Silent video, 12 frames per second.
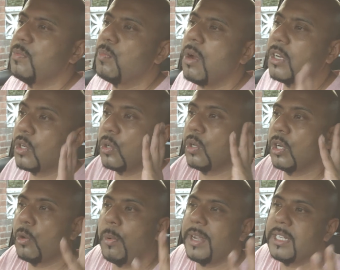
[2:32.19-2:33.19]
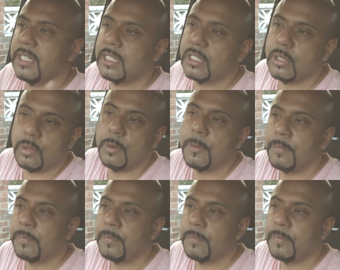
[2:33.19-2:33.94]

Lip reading: one could equate it to